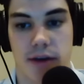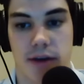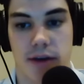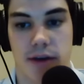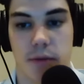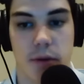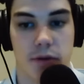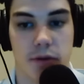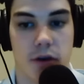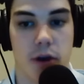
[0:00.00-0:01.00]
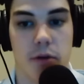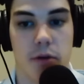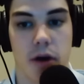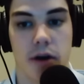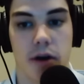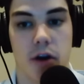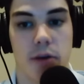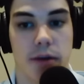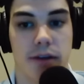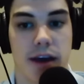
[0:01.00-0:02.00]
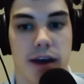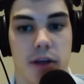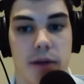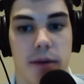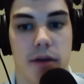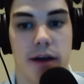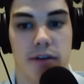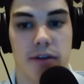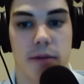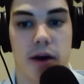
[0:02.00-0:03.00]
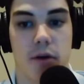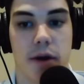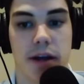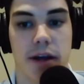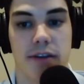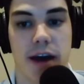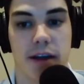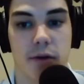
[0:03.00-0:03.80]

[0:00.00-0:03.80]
I thought, when Bo Scarborough got hurt, because Alabama lost a power running attack.